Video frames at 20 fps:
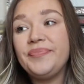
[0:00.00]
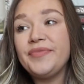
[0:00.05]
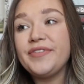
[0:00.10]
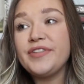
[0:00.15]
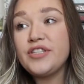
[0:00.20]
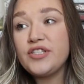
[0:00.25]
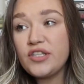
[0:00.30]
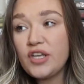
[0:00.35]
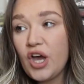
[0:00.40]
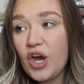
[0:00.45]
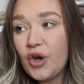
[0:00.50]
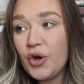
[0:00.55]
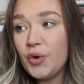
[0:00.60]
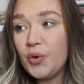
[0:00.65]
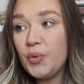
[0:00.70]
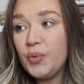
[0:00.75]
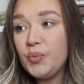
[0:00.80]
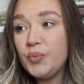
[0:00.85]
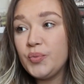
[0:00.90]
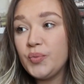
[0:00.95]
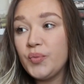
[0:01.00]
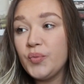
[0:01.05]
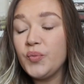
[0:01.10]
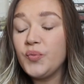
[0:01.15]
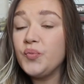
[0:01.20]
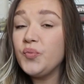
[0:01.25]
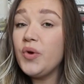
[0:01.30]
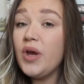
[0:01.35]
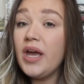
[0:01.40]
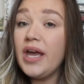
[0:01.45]
So
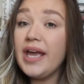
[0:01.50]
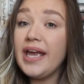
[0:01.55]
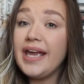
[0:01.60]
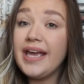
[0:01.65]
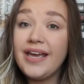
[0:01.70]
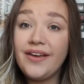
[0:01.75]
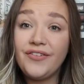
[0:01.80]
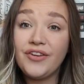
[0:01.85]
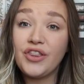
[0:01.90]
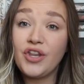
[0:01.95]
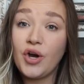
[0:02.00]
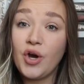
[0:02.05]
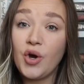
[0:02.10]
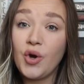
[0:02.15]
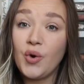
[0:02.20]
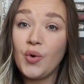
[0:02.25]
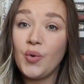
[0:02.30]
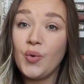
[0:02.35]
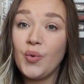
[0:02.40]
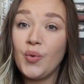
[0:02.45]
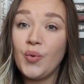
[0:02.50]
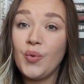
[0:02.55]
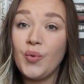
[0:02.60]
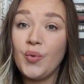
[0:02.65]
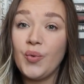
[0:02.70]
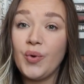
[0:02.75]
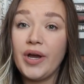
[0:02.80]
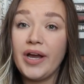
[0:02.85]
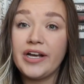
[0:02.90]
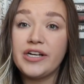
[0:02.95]
even though,
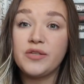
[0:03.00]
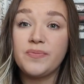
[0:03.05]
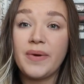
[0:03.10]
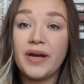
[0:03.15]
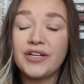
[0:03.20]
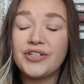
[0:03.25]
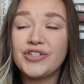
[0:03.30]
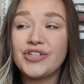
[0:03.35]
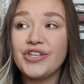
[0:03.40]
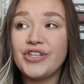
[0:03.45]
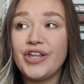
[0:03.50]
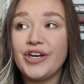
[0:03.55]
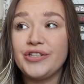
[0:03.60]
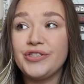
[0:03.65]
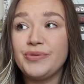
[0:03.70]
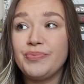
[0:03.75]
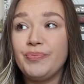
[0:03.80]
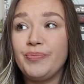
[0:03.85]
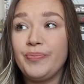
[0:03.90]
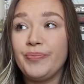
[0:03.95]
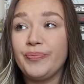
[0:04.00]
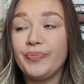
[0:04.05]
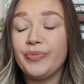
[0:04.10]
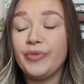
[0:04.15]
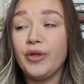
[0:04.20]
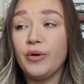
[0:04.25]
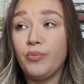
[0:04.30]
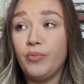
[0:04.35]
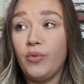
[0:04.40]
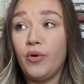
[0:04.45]
especially the
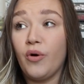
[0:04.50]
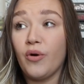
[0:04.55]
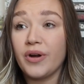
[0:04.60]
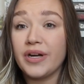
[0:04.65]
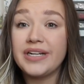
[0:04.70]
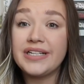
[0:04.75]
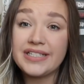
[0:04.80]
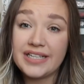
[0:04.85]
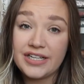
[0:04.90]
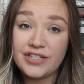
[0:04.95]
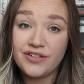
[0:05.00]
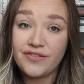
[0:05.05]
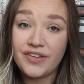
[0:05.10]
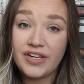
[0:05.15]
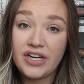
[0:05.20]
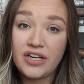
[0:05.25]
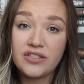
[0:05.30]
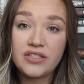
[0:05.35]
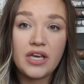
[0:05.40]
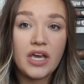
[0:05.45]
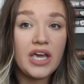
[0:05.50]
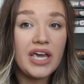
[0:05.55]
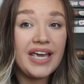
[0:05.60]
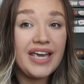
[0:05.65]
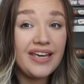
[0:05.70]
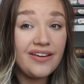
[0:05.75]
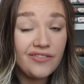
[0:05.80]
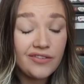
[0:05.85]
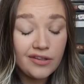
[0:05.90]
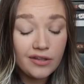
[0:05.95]
organization videos,
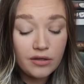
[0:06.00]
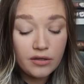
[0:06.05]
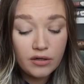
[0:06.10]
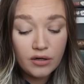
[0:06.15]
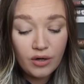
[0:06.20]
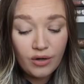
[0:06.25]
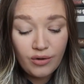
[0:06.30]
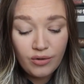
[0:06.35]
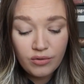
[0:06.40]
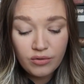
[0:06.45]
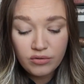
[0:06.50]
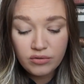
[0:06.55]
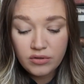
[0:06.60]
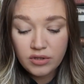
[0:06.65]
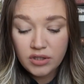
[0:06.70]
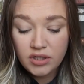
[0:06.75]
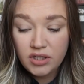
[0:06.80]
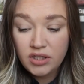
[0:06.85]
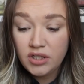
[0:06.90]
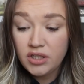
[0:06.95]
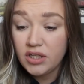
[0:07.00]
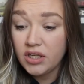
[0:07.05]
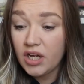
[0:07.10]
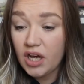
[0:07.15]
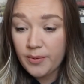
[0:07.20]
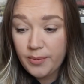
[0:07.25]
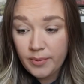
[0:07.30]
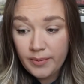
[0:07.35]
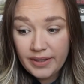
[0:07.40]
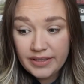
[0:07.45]
even though they're old, a
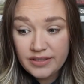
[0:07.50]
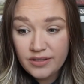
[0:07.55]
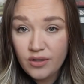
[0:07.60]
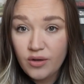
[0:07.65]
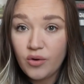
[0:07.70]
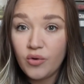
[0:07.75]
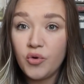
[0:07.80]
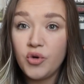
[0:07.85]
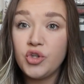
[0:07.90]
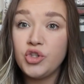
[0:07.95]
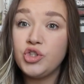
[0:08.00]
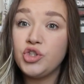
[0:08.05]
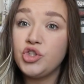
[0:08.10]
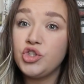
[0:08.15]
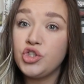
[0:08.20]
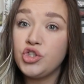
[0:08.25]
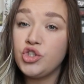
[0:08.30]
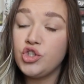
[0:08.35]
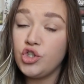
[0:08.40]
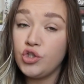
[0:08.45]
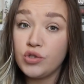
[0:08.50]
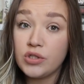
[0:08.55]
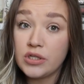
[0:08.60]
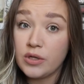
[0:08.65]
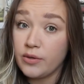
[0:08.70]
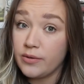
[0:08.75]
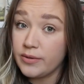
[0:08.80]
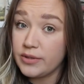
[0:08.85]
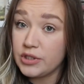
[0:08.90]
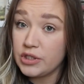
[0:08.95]
couple months old, do you
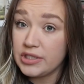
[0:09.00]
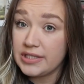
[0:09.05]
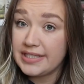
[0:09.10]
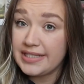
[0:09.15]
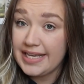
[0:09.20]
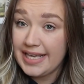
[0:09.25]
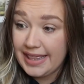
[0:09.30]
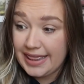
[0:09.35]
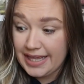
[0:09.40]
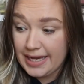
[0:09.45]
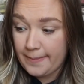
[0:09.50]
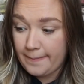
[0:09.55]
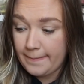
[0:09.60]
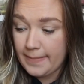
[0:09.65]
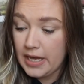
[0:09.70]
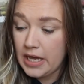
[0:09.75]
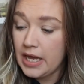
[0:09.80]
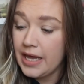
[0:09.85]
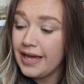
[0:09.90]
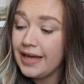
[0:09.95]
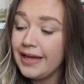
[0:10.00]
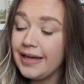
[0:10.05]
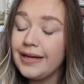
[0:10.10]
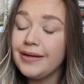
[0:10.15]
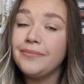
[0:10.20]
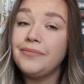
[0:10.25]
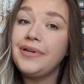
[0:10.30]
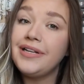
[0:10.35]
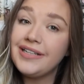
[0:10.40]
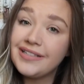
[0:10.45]
still want to see them?
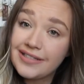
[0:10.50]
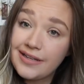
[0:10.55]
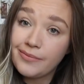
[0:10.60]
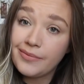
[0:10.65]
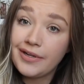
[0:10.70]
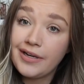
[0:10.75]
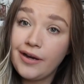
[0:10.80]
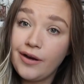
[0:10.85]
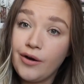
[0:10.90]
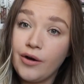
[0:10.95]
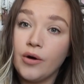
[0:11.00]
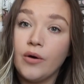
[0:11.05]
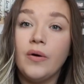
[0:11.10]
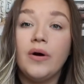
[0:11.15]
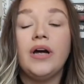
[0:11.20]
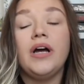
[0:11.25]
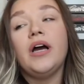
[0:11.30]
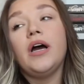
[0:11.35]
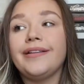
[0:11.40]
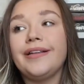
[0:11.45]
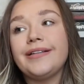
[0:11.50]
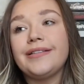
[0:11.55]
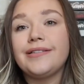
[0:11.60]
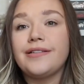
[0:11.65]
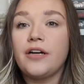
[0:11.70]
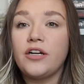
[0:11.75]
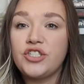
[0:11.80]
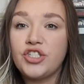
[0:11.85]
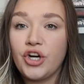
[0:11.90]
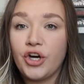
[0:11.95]
Please let me know. Let's
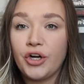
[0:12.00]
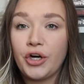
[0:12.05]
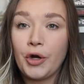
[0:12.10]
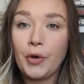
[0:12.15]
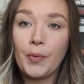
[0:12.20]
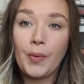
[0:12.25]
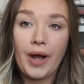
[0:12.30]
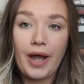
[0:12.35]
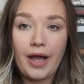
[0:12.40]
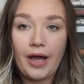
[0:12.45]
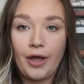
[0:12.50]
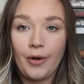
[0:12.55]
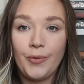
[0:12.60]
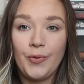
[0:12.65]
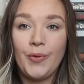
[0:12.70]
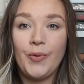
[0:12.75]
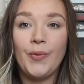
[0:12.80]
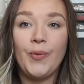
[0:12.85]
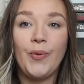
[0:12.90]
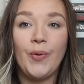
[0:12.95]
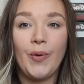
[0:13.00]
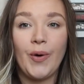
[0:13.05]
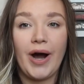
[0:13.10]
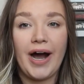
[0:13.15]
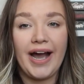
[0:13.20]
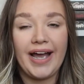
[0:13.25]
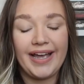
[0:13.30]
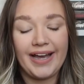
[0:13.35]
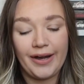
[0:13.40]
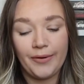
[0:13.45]
touch on
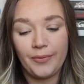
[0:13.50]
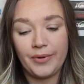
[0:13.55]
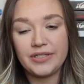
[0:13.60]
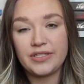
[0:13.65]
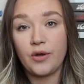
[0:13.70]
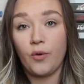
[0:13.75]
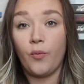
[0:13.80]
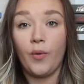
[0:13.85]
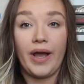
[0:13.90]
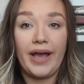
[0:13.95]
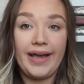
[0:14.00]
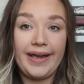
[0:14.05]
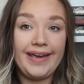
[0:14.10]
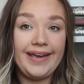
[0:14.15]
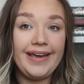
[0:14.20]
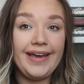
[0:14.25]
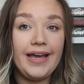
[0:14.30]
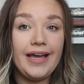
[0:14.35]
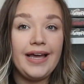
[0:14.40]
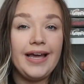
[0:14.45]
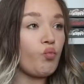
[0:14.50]
why I was away.